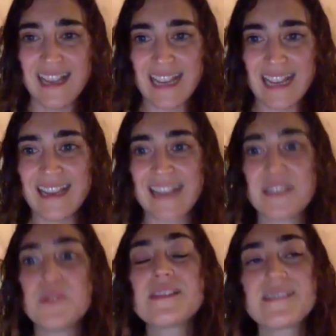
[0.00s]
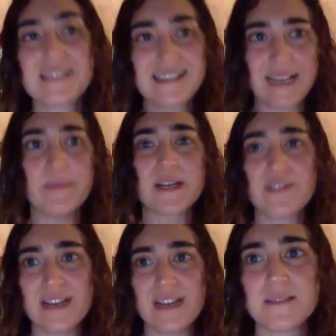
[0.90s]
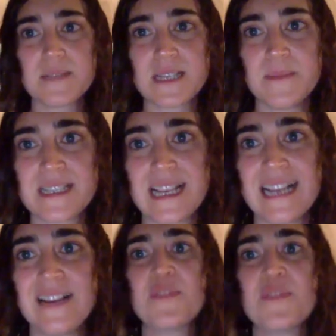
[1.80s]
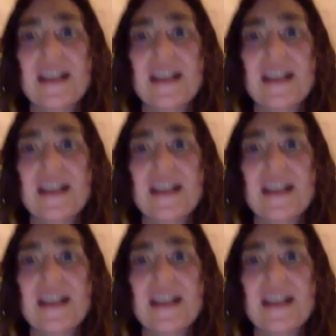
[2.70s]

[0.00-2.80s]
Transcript: Eh, like to systemic racism as uh, of the